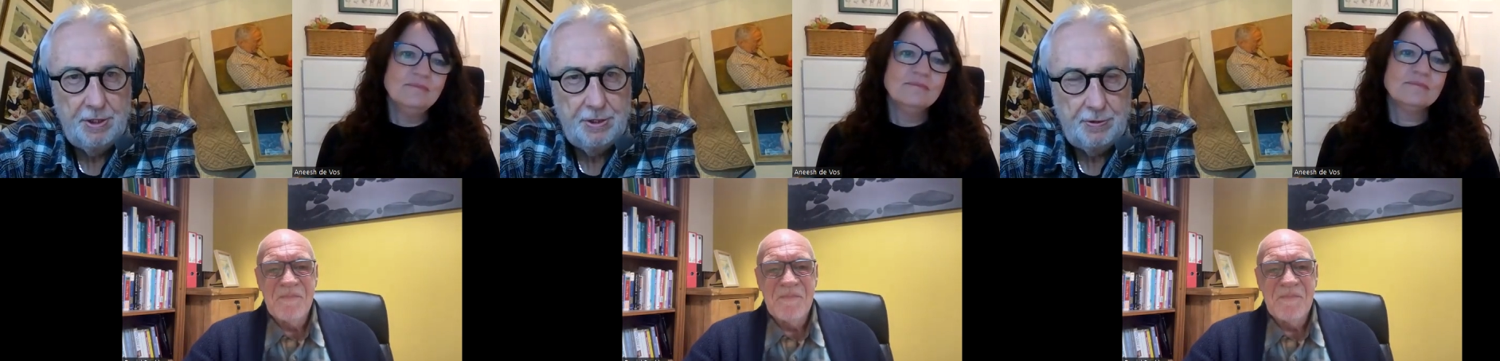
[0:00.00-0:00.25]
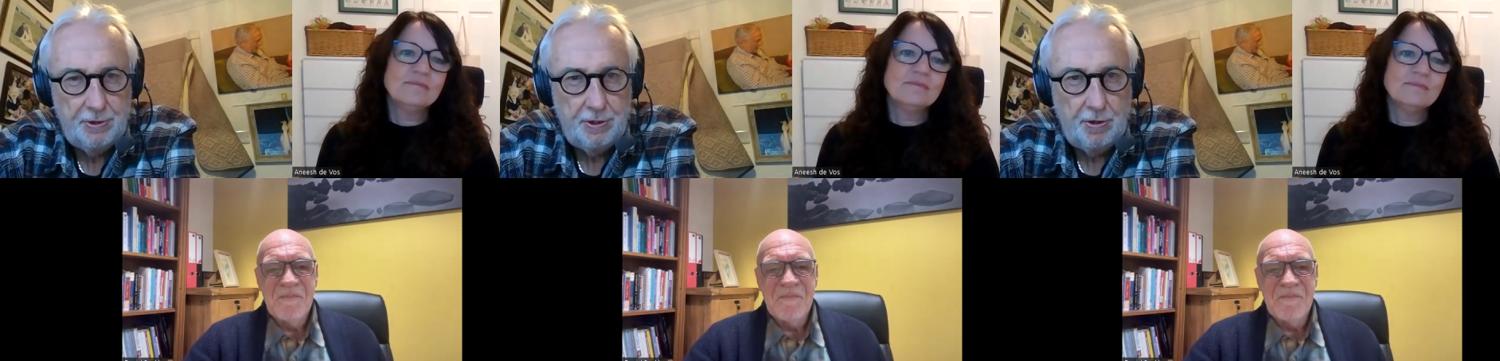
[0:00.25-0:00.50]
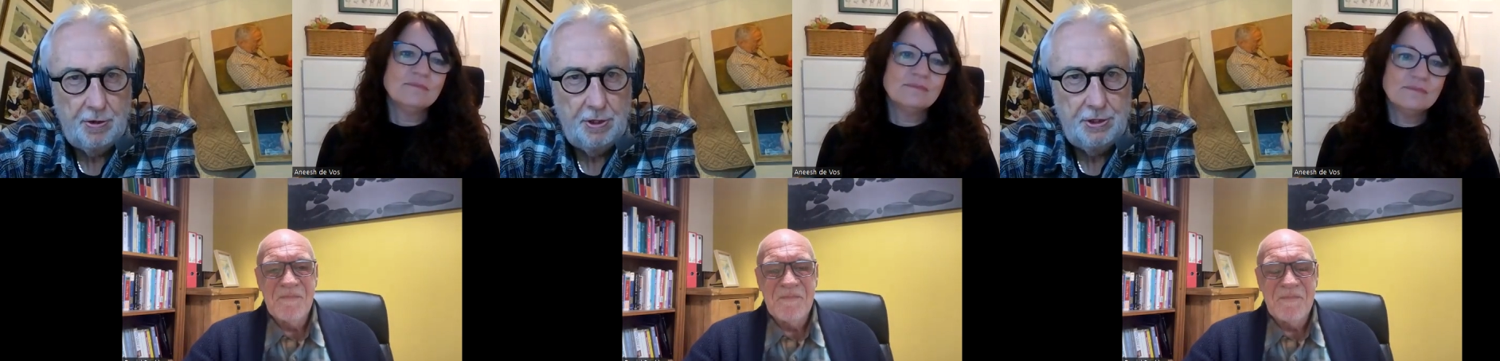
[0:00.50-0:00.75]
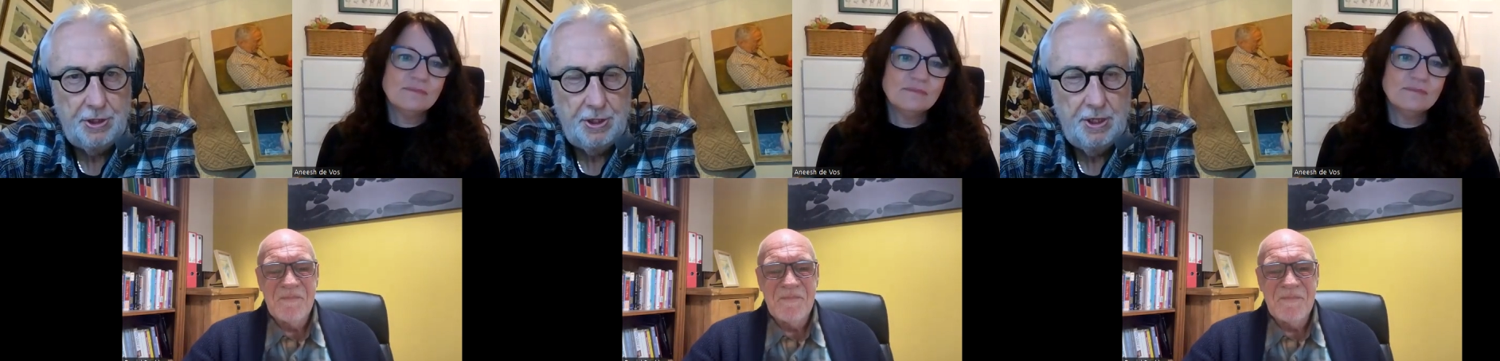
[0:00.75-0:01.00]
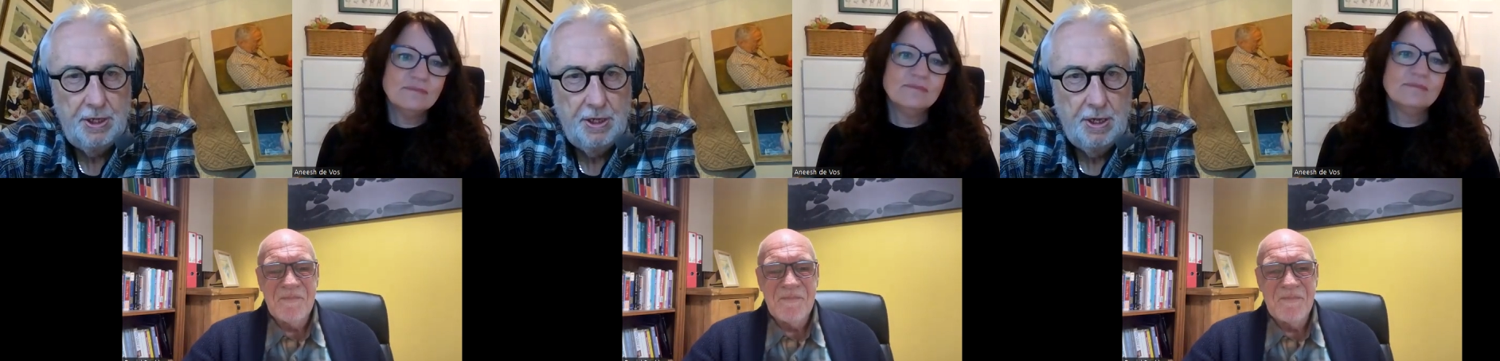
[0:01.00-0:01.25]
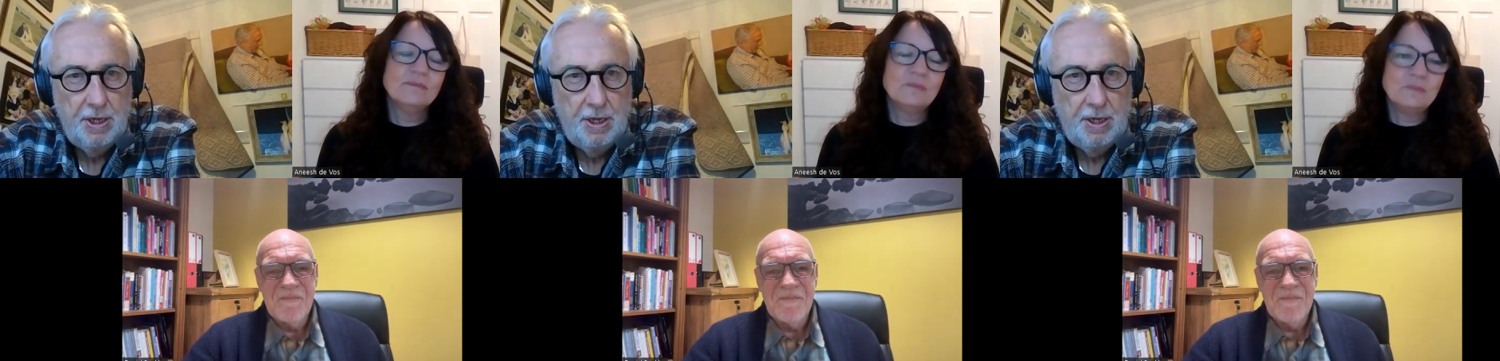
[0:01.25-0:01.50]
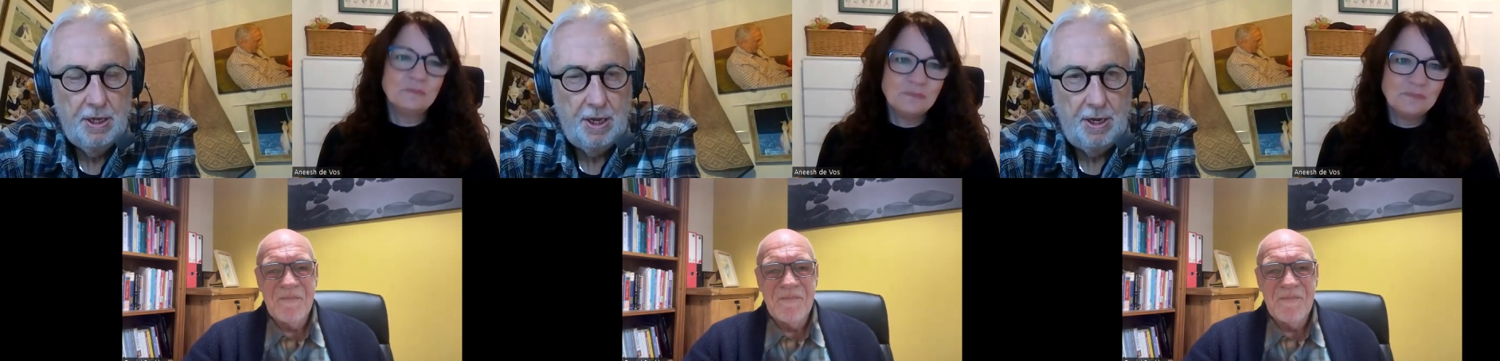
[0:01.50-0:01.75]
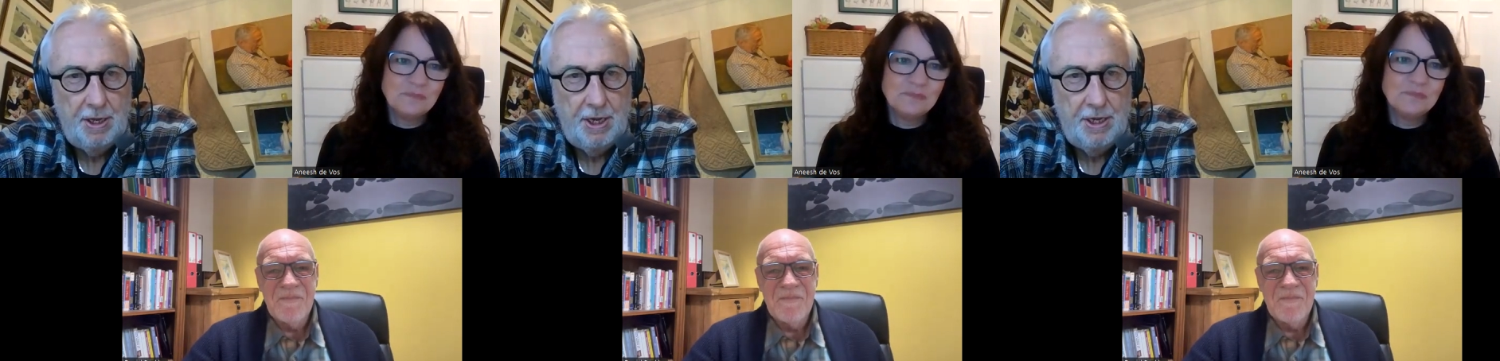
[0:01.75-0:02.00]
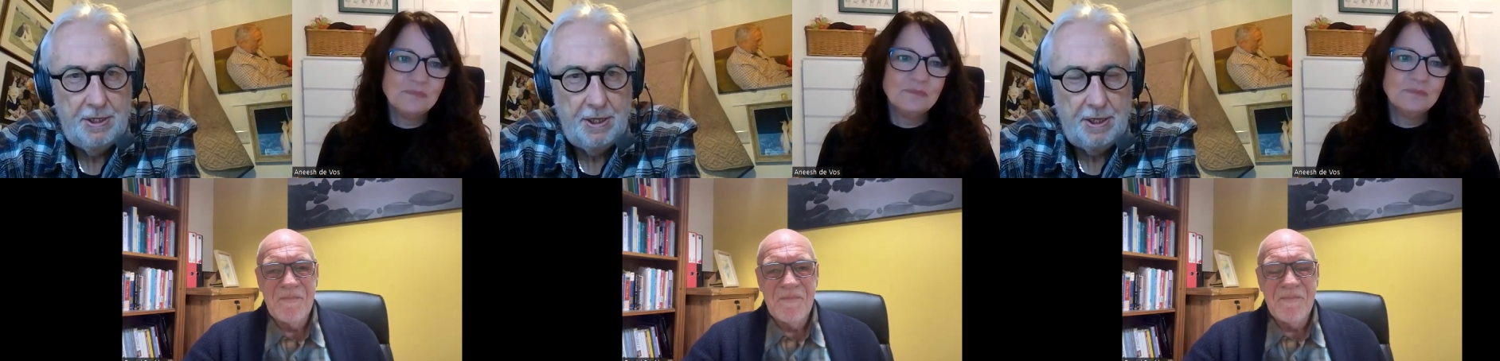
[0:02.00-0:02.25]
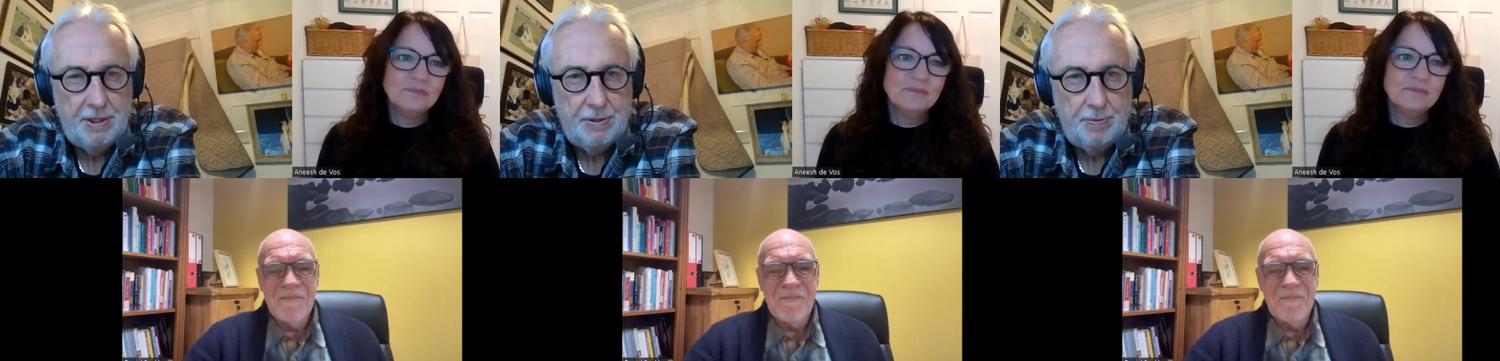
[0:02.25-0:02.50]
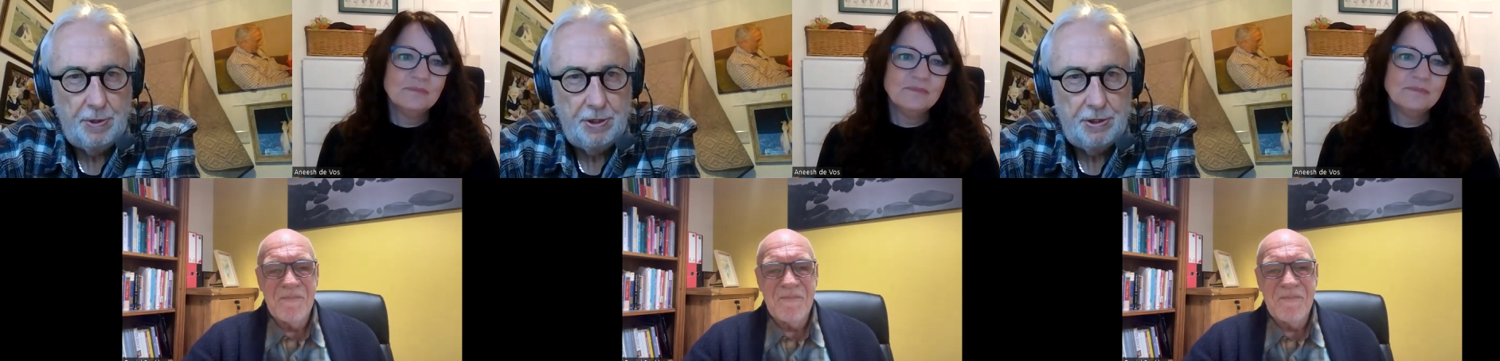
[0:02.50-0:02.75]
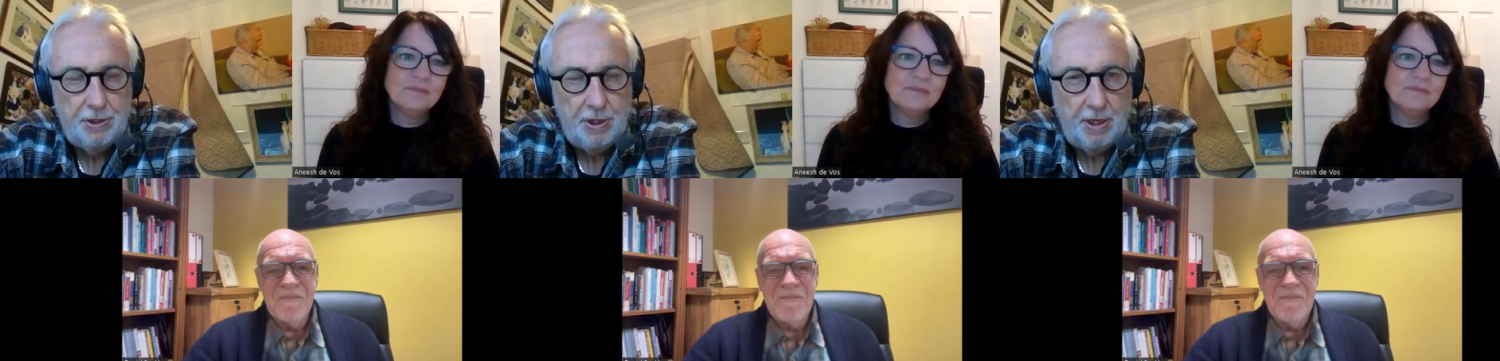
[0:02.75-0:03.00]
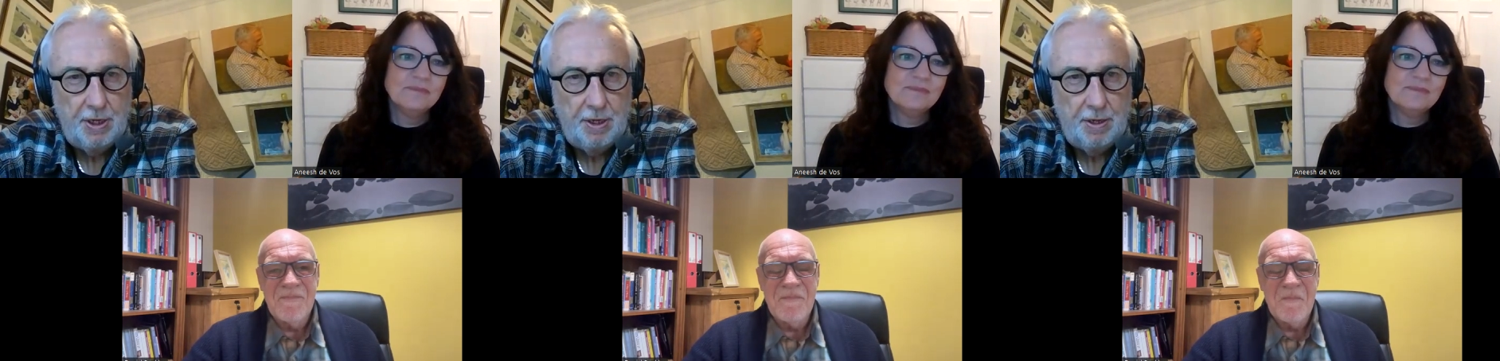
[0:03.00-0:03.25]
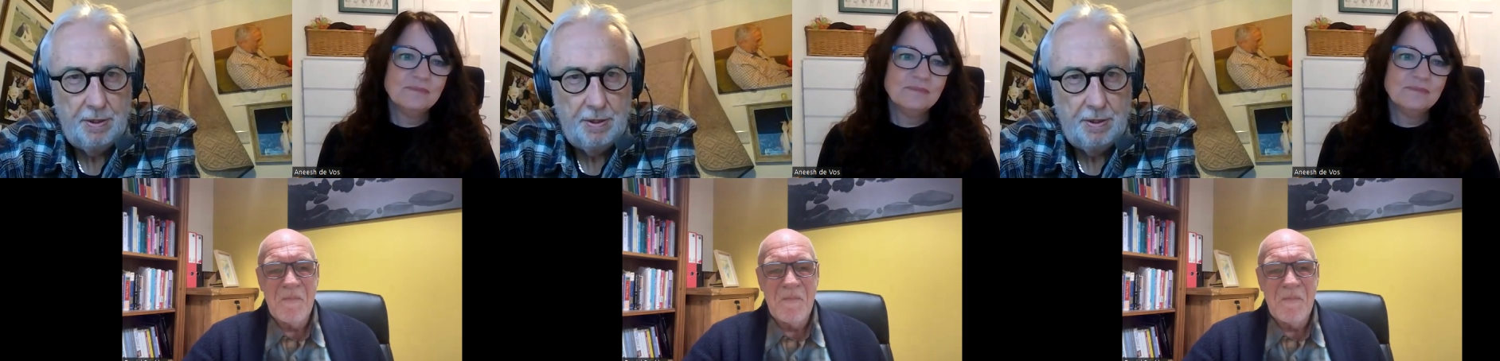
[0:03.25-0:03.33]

Speaker 1: sociology in the 80s, which uh,